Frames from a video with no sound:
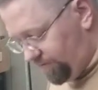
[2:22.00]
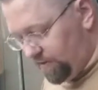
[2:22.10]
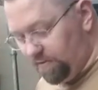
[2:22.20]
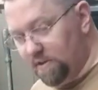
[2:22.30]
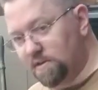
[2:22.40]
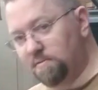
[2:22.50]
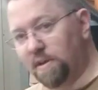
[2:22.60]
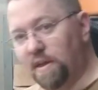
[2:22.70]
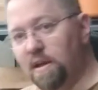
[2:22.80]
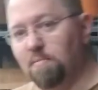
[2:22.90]
to do this
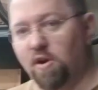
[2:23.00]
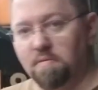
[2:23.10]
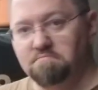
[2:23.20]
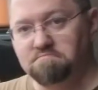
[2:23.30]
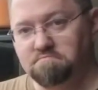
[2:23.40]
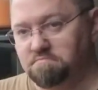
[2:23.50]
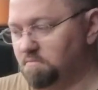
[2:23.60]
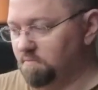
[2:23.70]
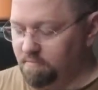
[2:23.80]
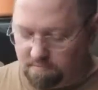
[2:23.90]
with a hammer.
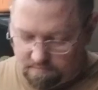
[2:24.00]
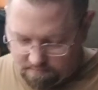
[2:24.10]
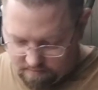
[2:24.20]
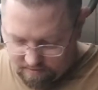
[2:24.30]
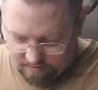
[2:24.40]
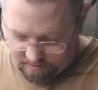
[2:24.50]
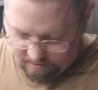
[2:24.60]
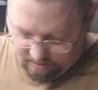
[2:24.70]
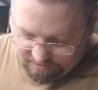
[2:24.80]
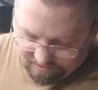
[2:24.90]
You can
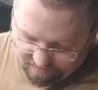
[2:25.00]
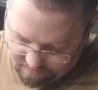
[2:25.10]
also